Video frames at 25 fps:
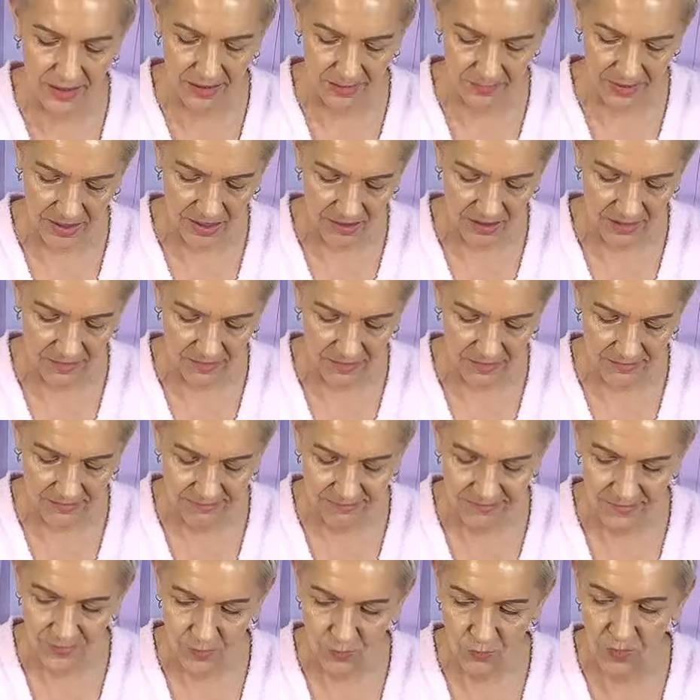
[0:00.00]
coming in,
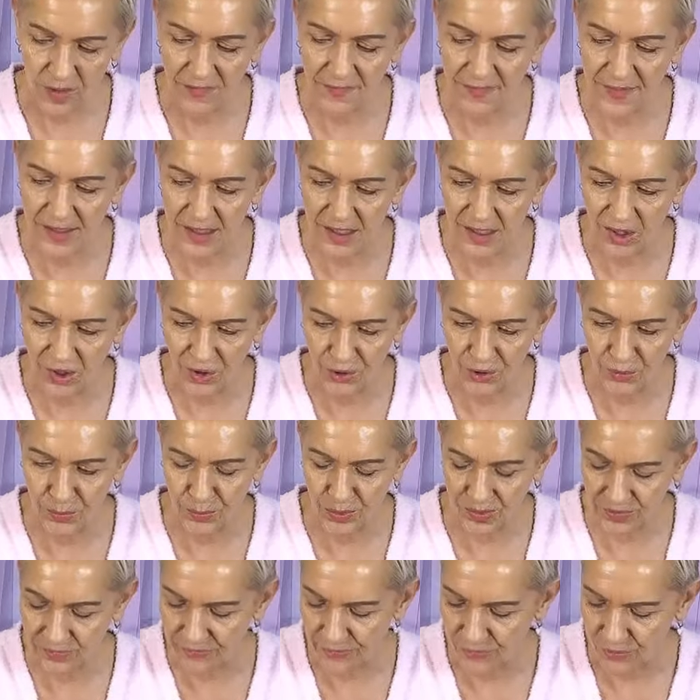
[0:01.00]
one that you're
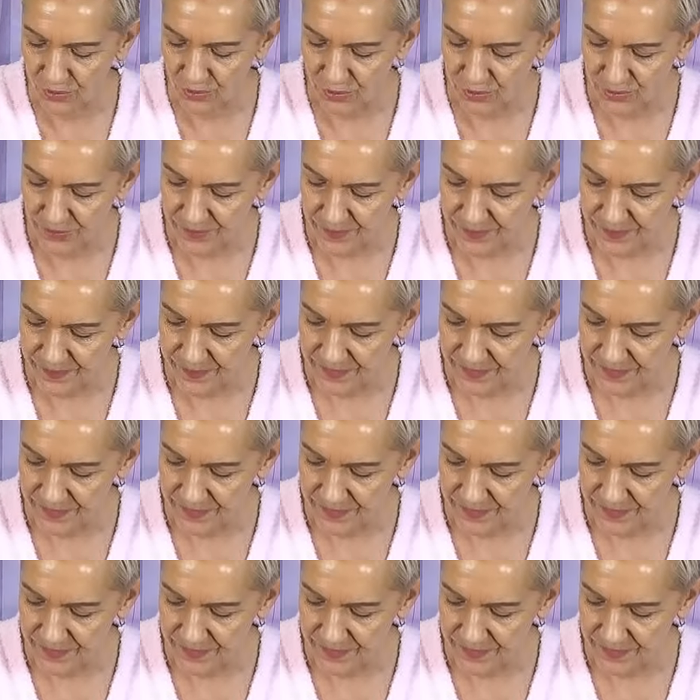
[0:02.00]
hoping for,